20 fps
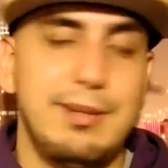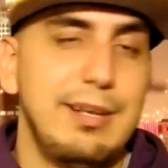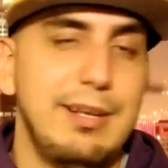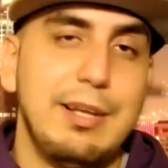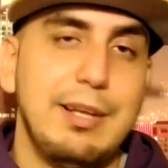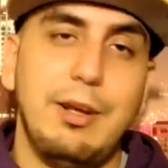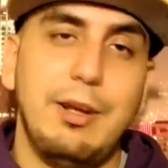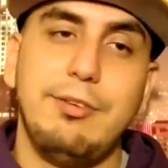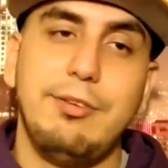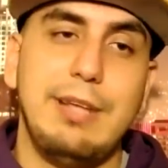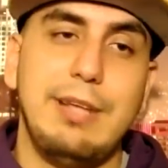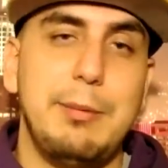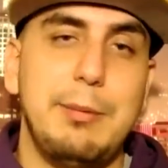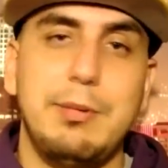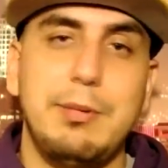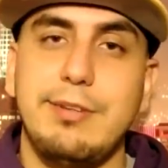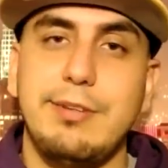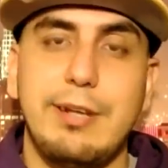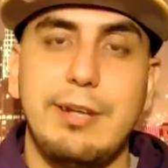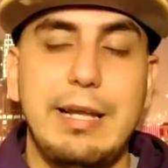
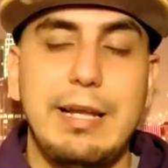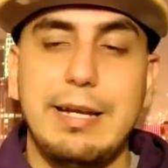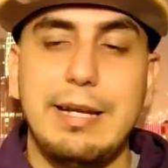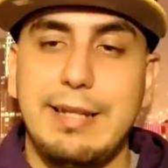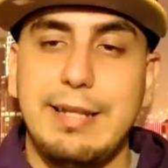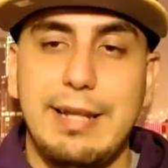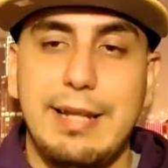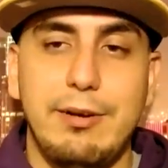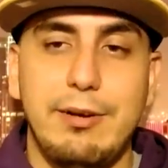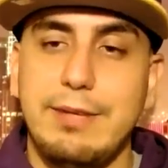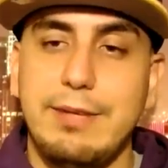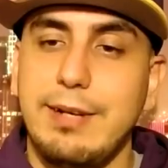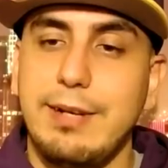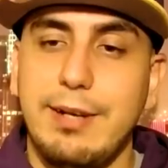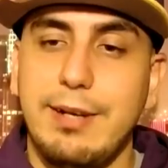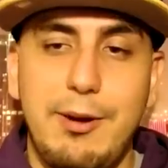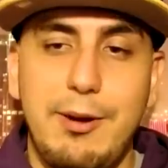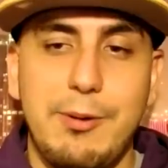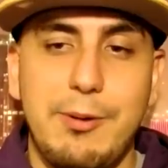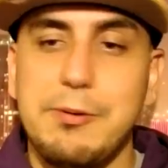celebrities are lucky. They don't even
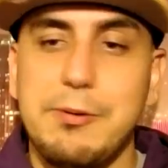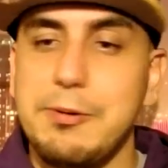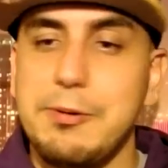know.